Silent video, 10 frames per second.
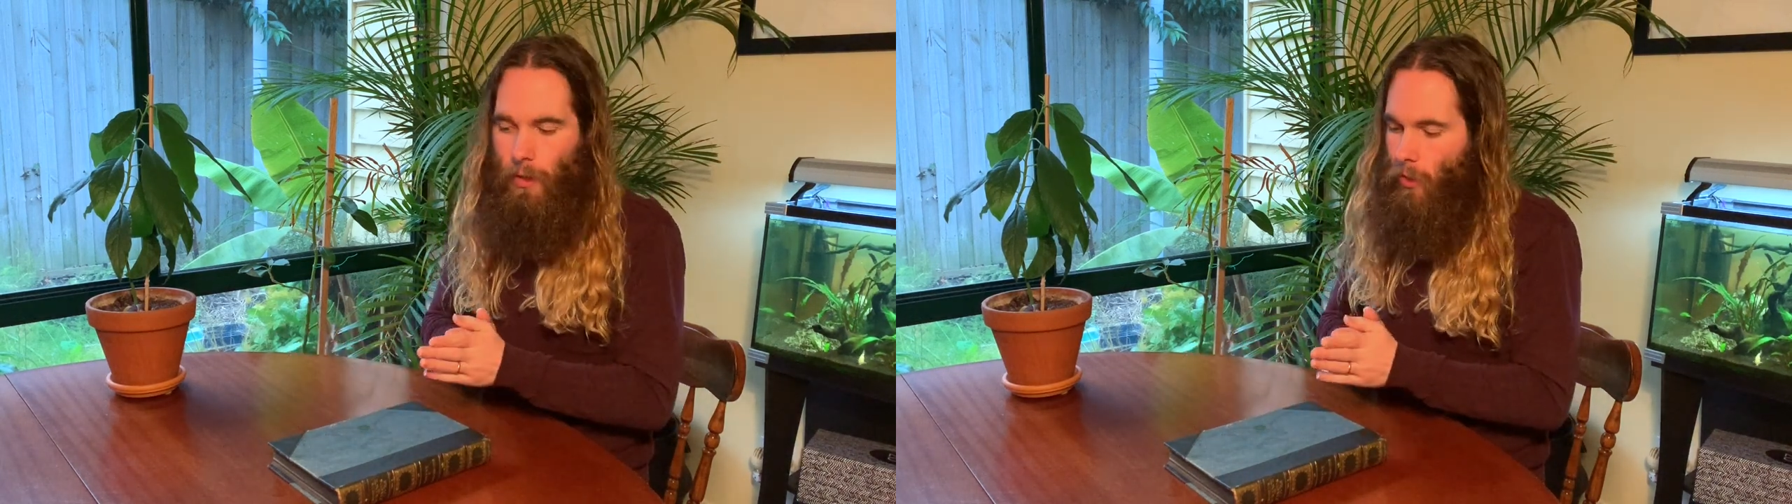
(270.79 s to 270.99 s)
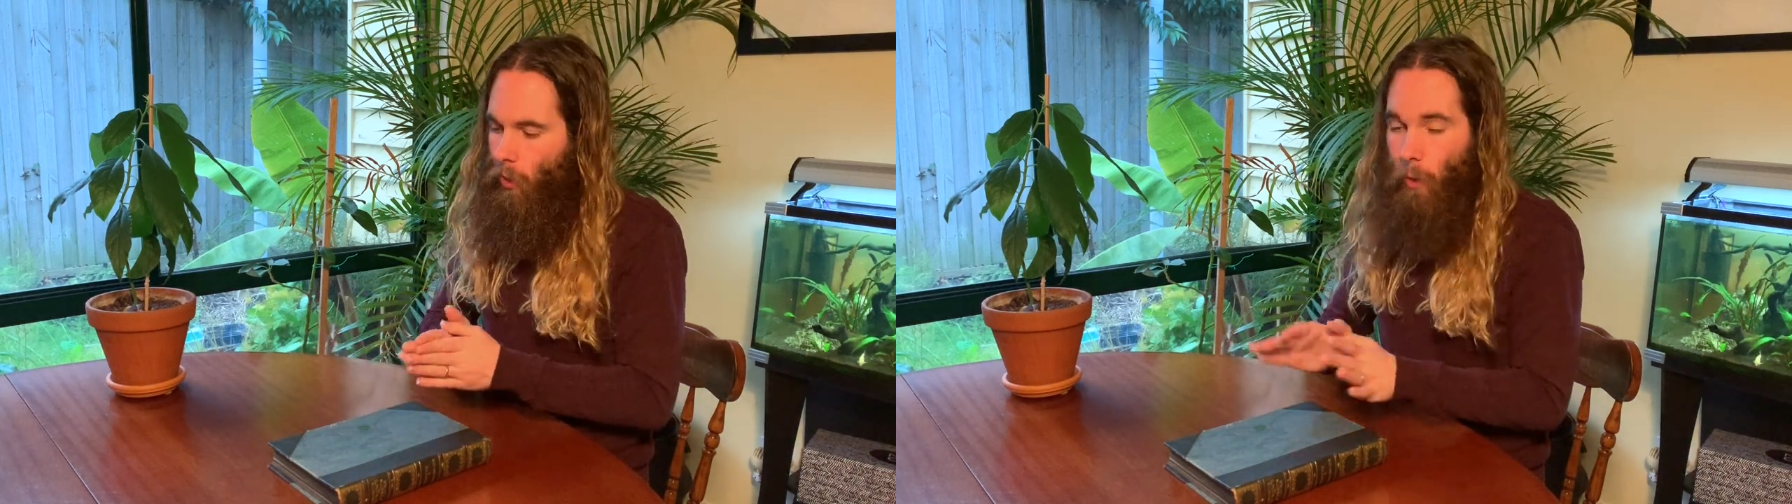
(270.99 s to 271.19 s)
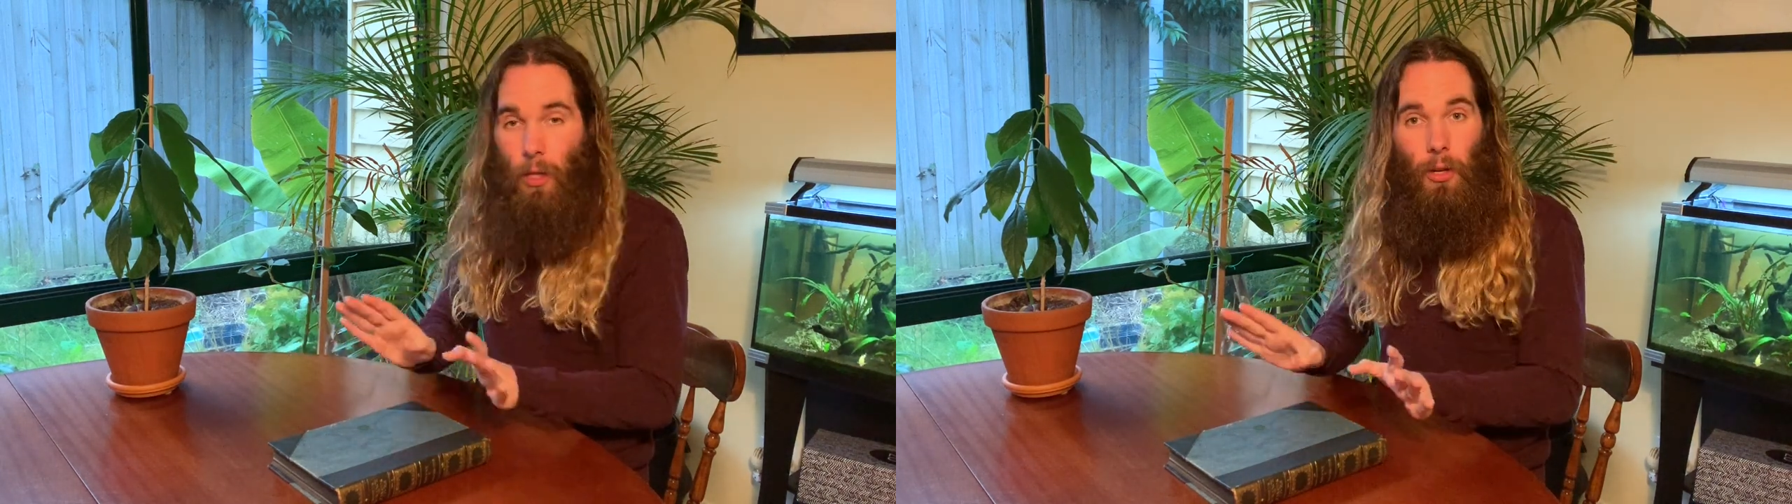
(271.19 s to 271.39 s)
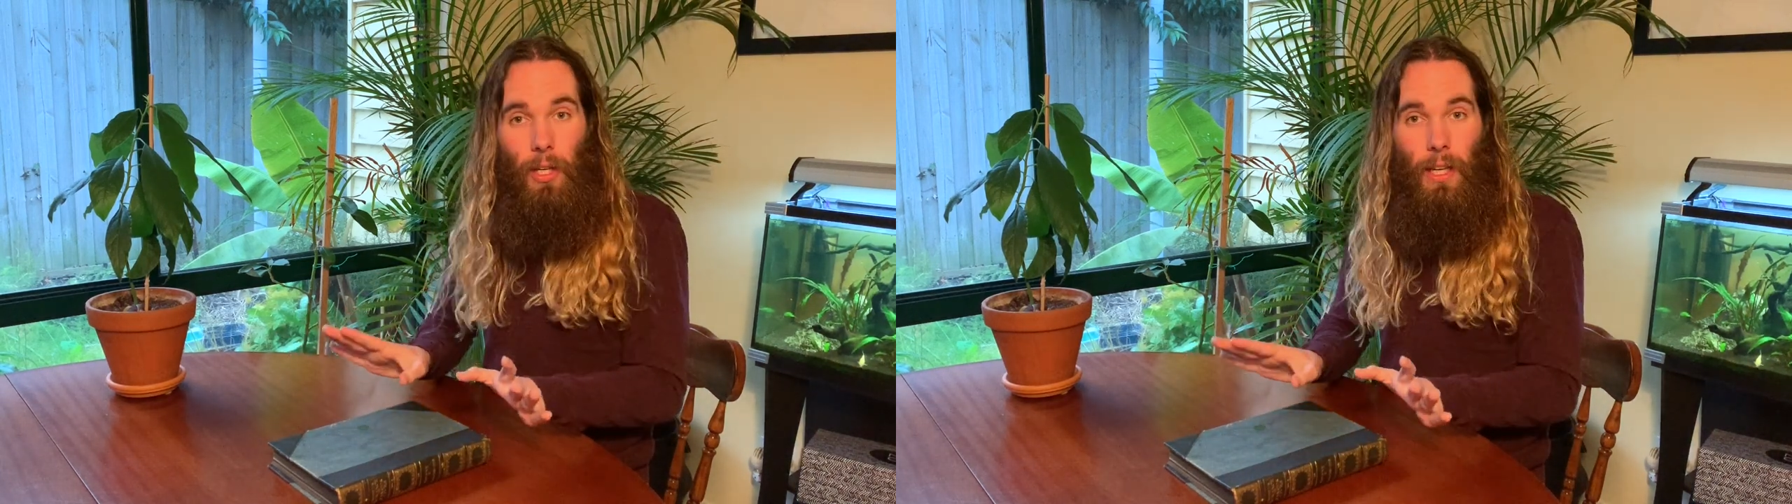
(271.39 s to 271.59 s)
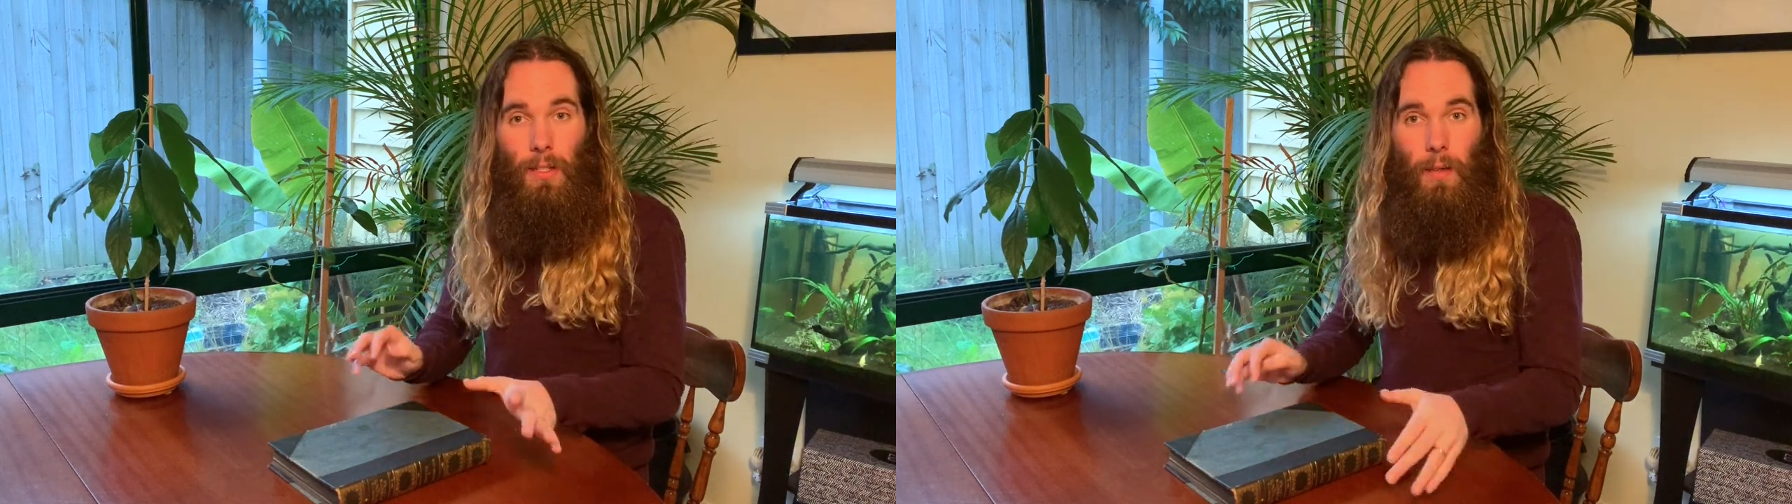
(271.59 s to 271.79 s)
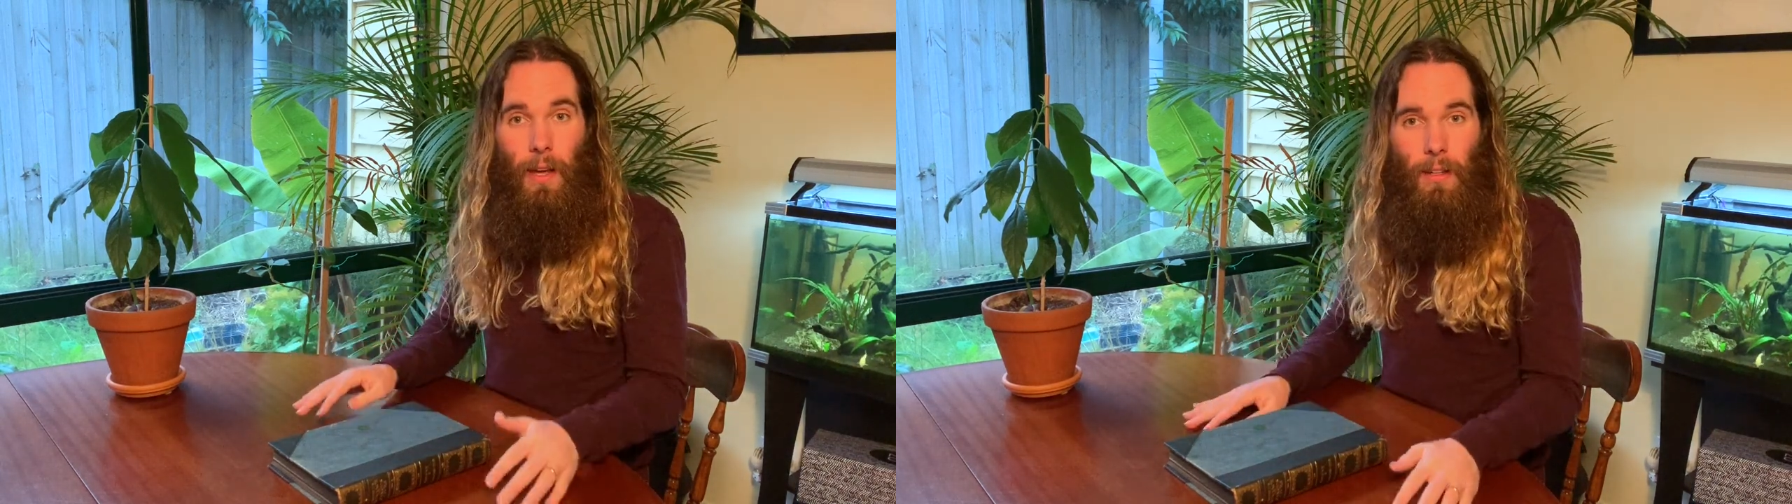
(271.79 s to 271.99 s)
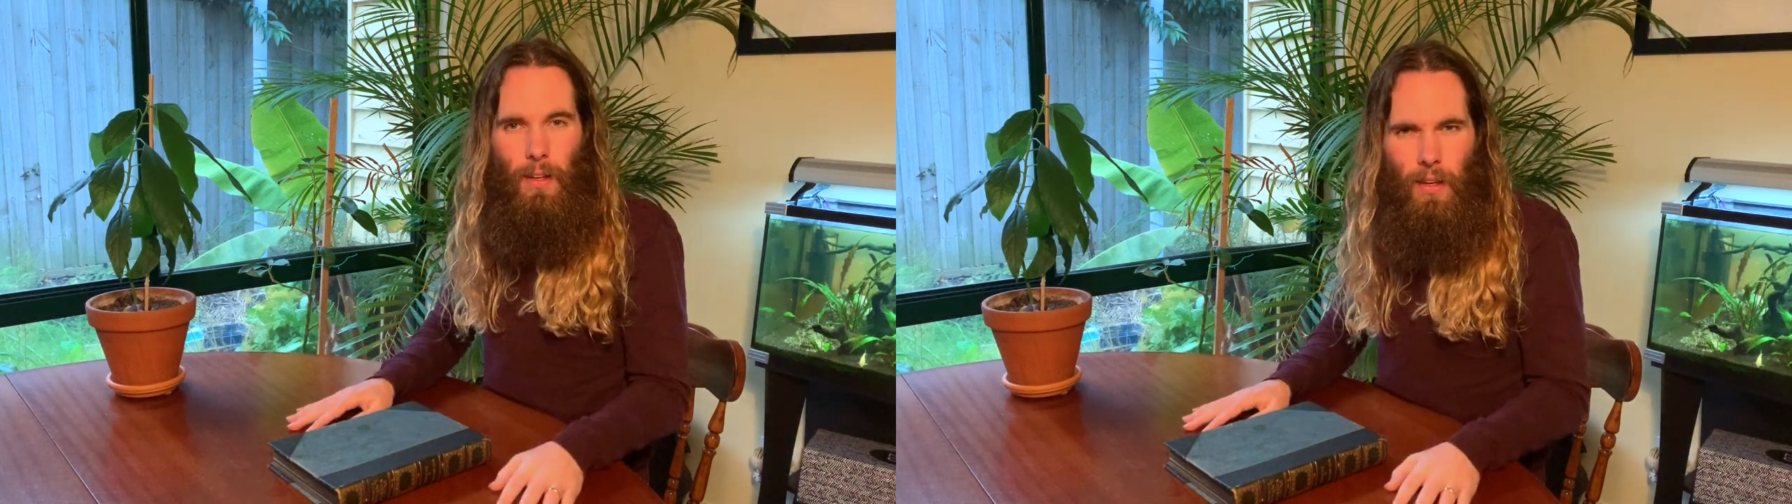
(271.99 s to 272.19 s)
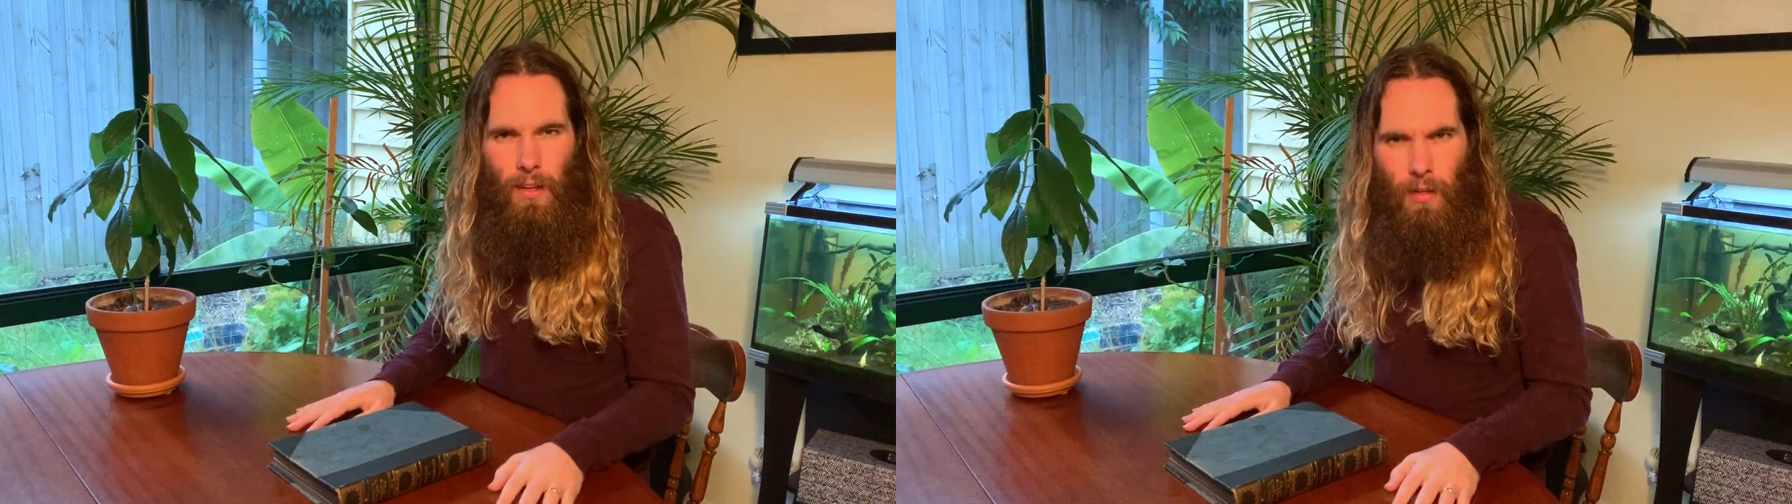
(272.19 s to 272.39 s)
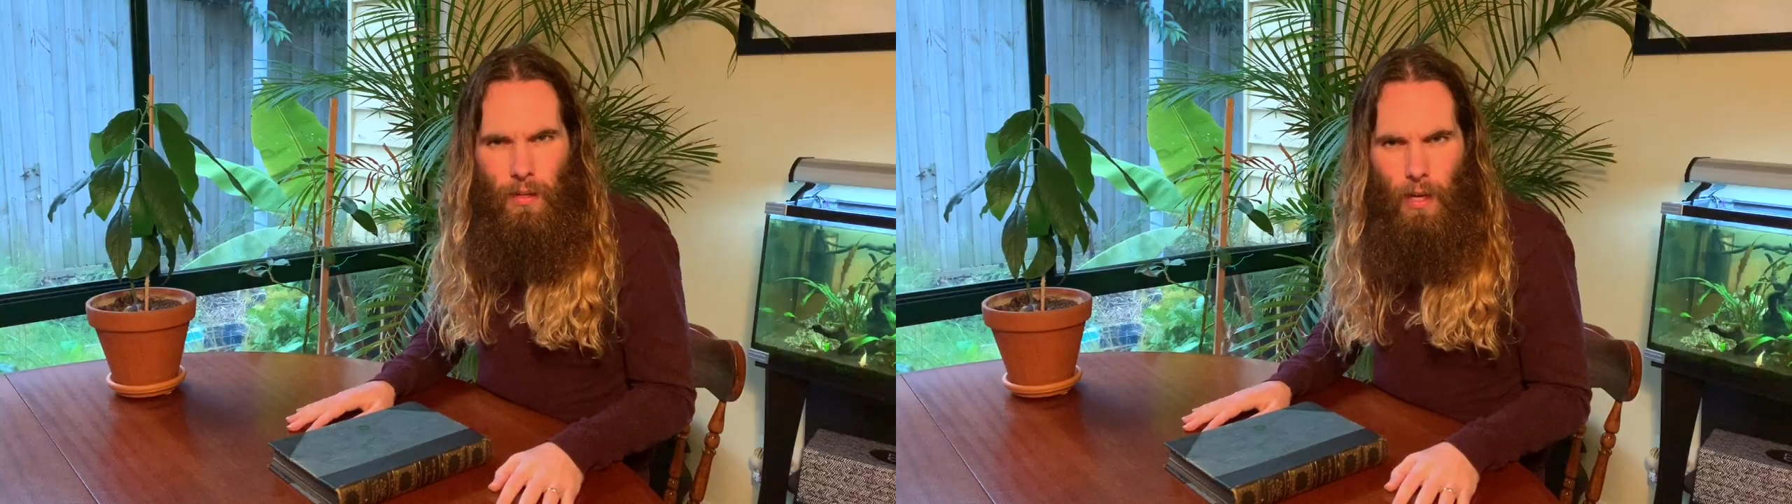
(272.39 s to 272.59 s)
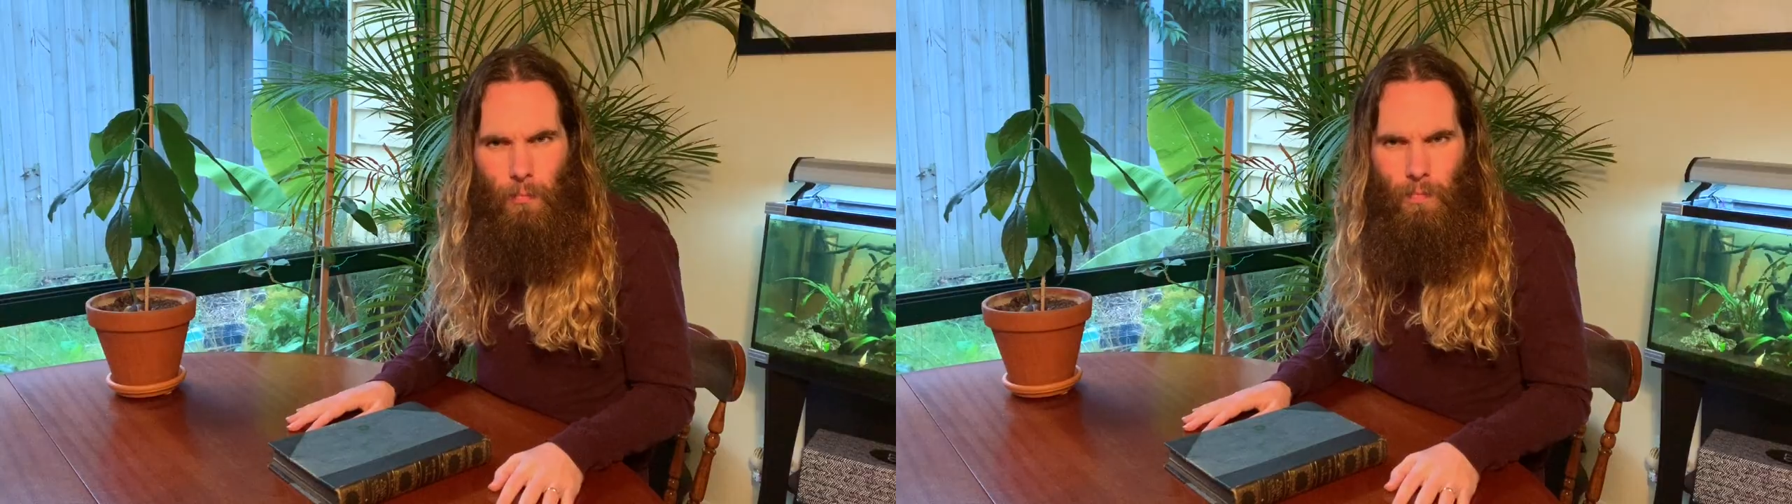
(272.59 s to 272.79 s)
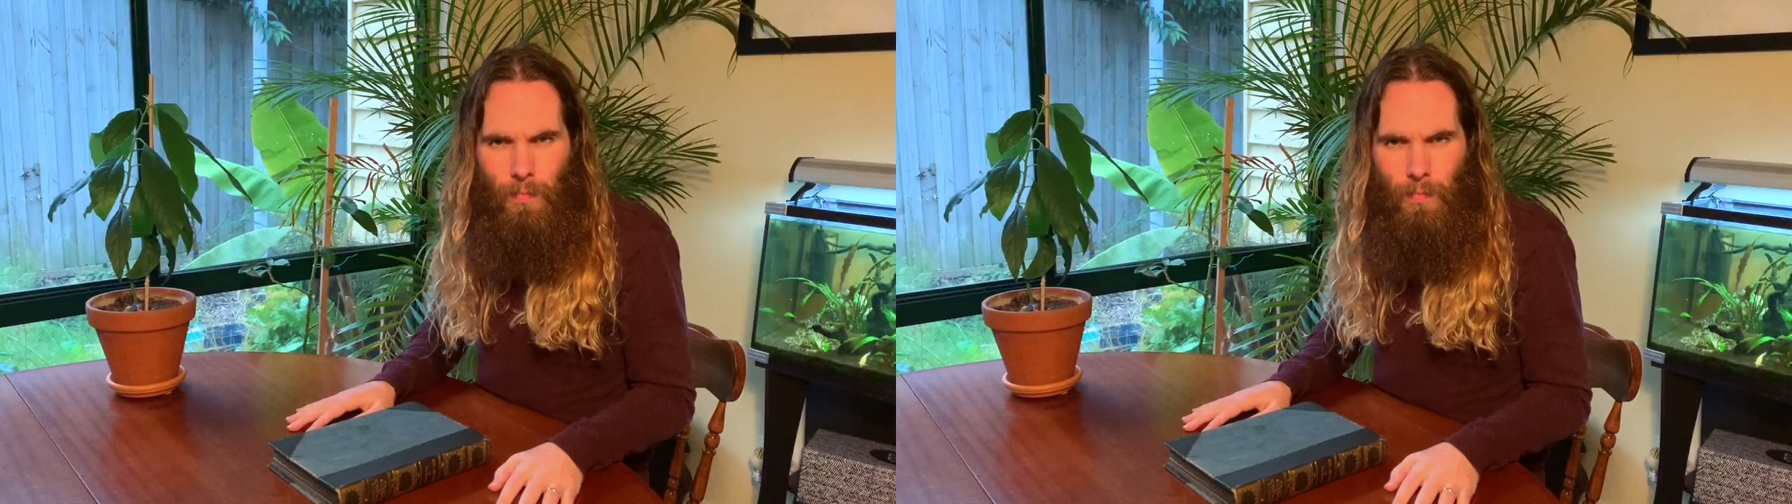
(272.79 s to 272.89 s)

So we're going to get to that now.